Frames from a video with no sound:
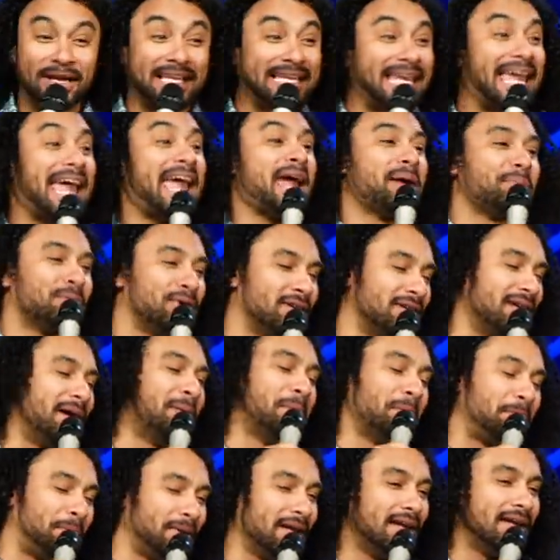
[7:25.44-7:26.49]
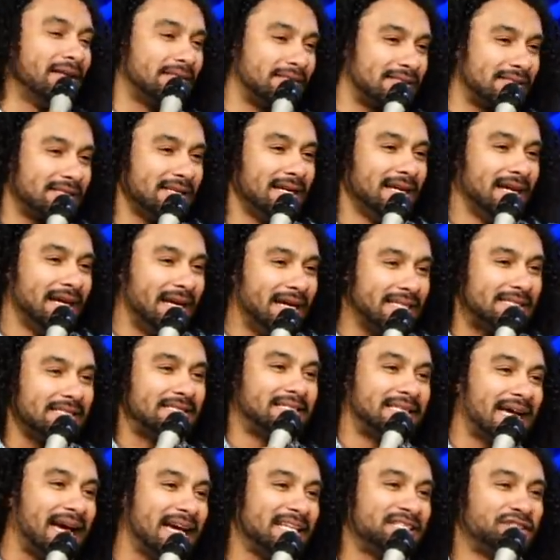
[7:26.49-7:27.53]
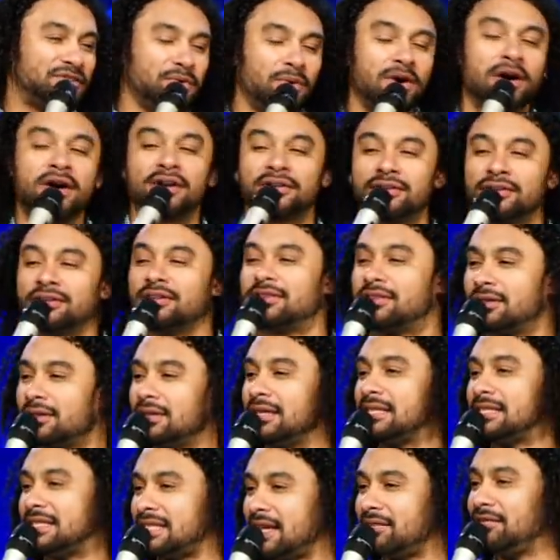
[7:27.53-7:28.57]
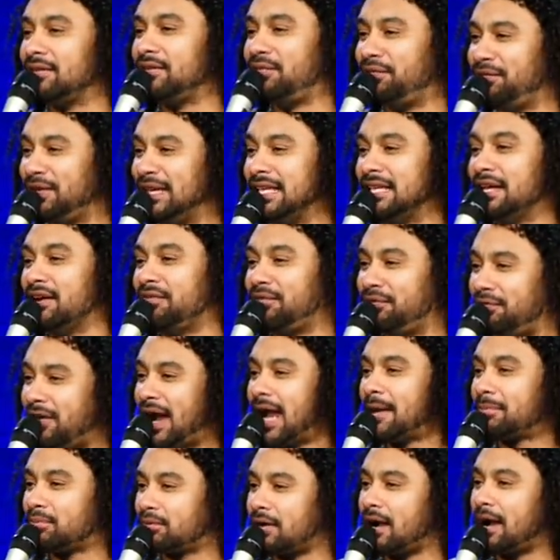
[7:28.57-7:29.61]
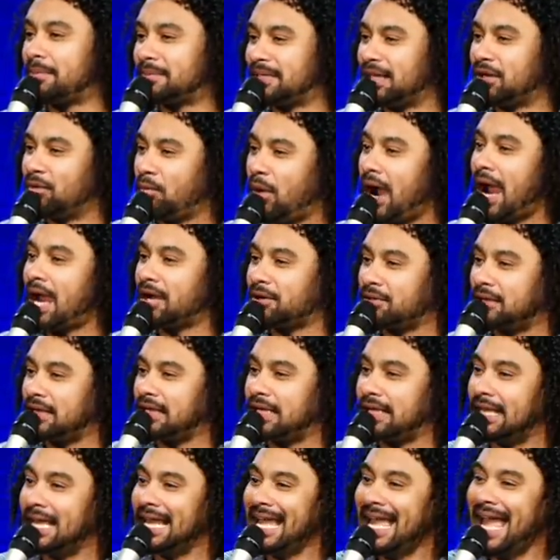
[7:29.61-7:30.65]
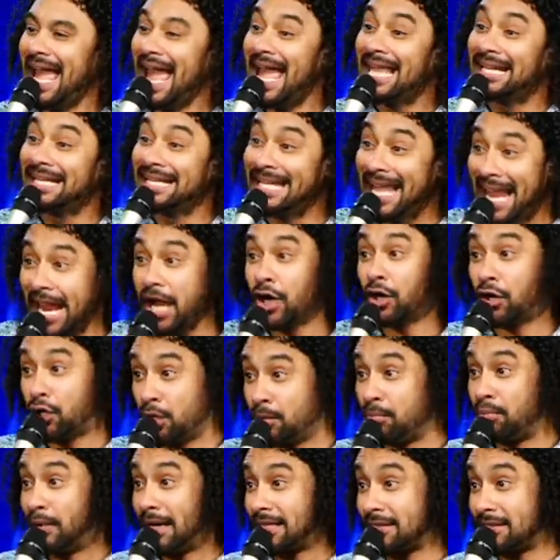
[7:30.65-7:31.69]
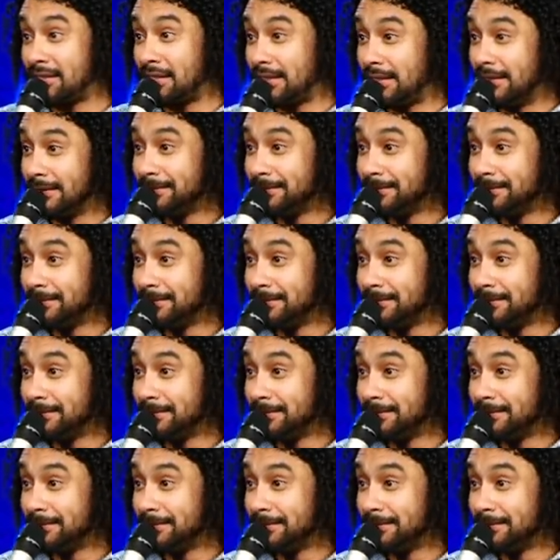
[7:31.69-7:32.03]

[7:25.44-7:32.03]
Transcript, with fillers: put a camera of a place. It's attached to 137 feet of fiber optic wiring and an air compressor.